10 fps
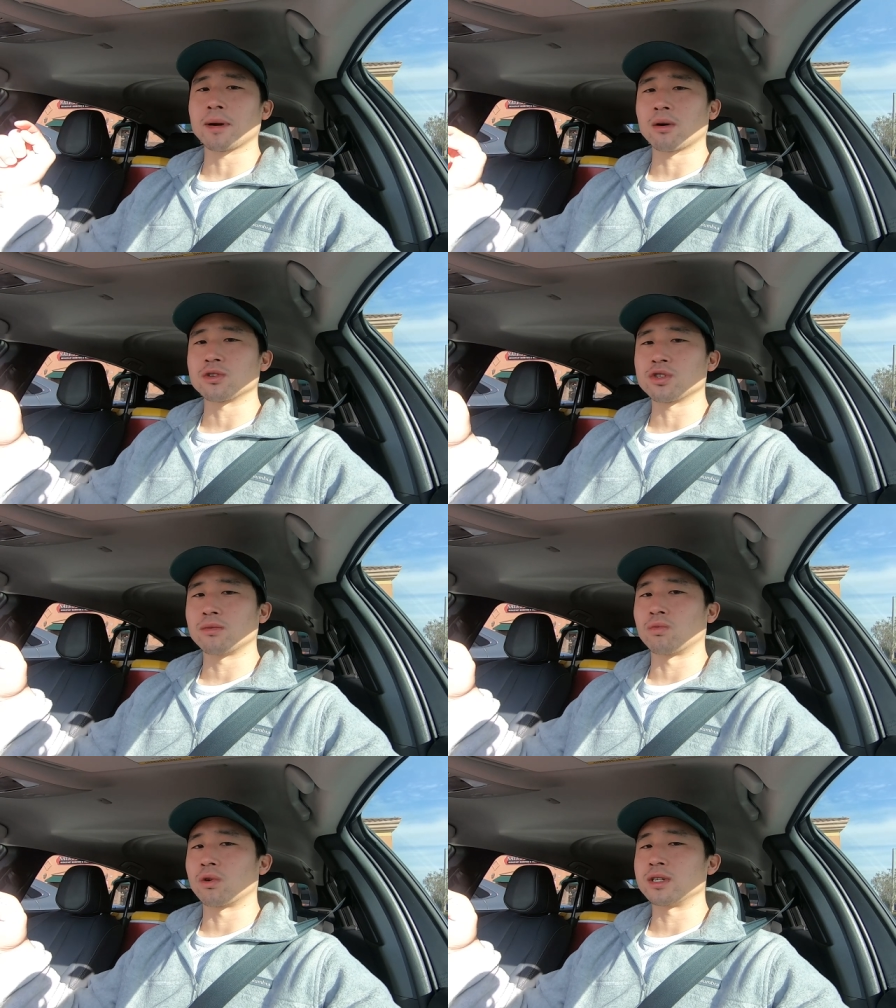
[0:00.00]

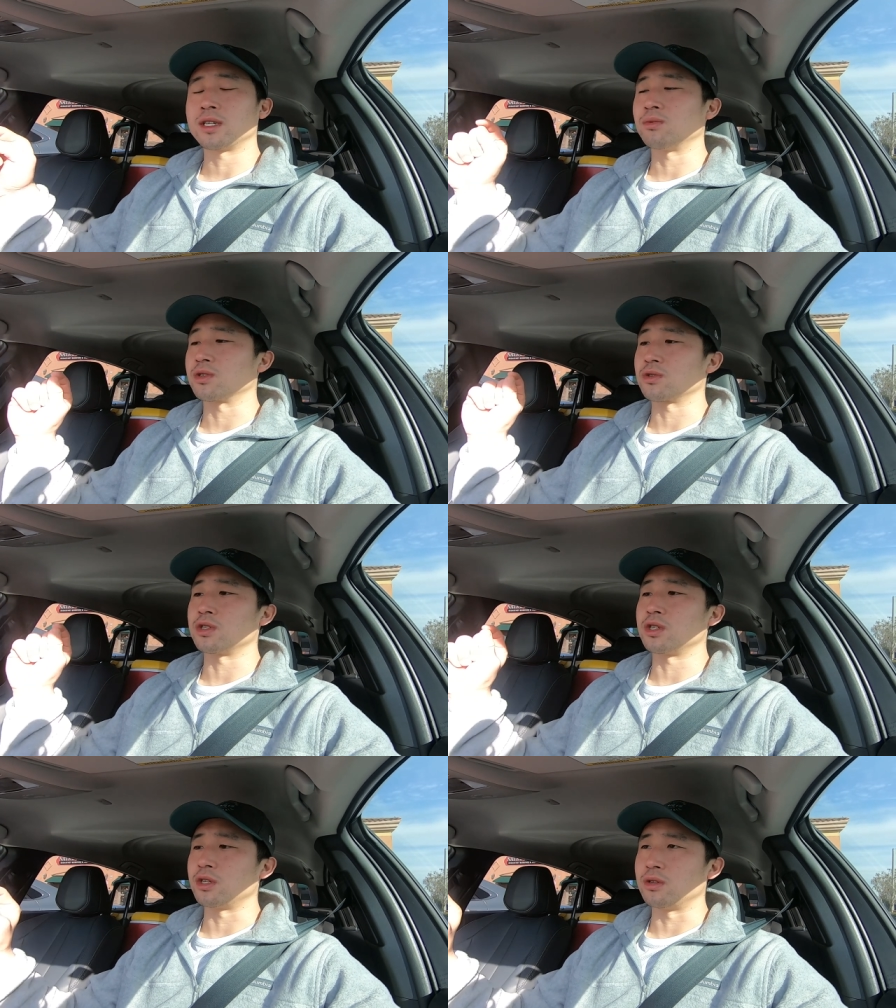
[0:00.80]
powertrain warranty, which was
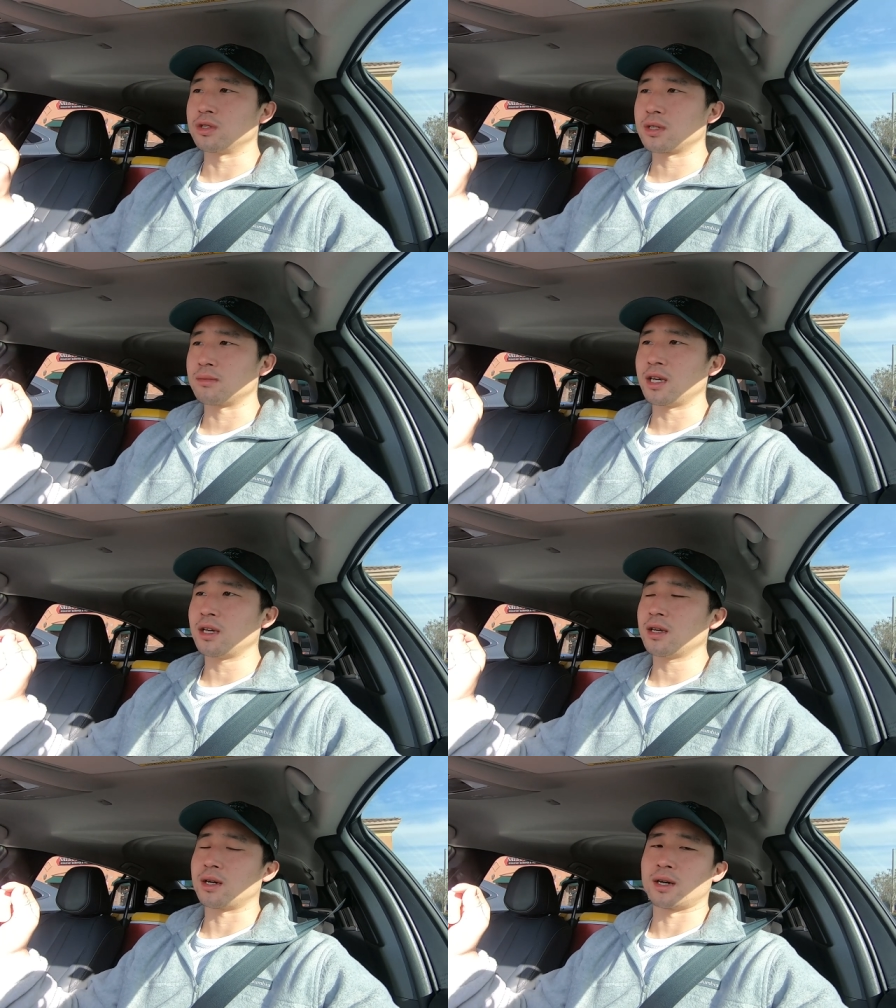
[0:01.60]
huge to
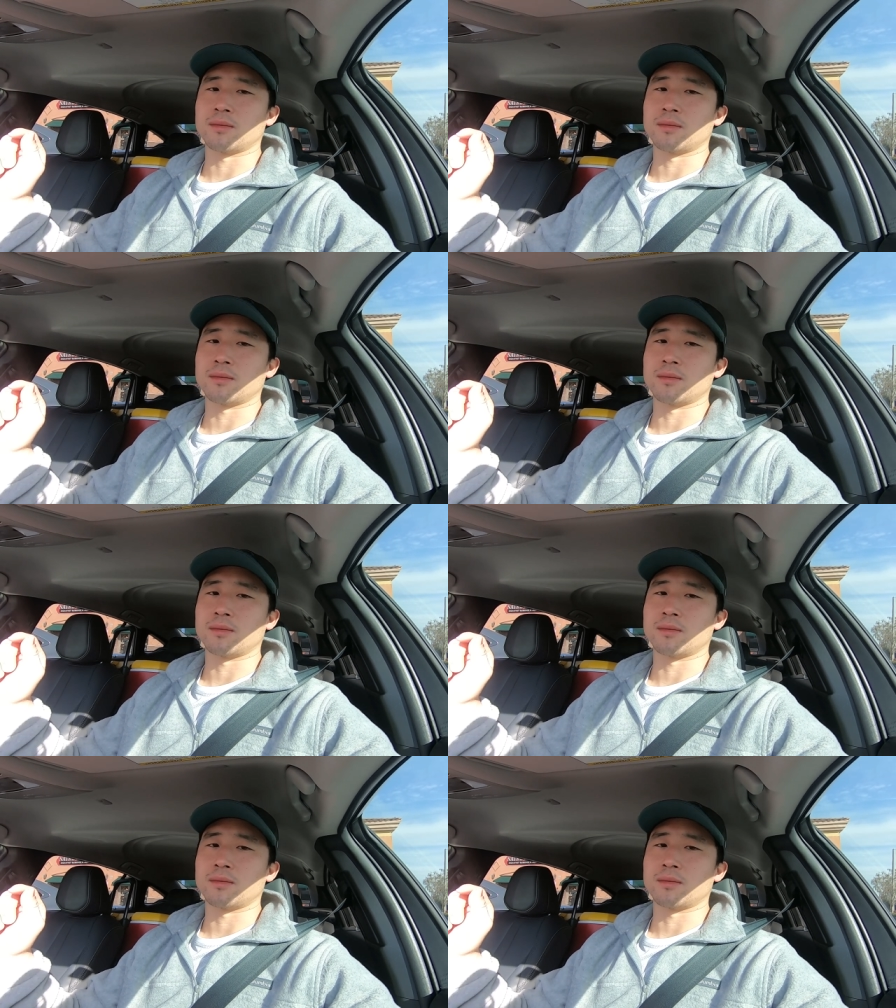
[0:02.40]
me,